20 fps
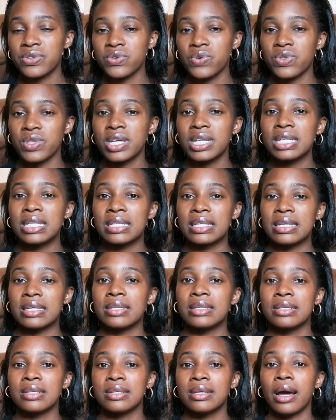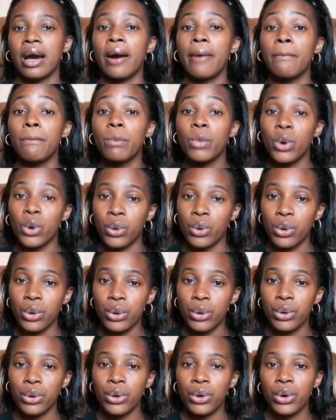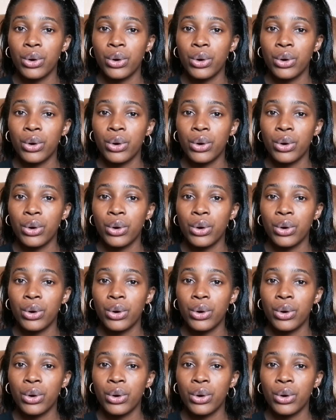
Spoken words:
so that they are more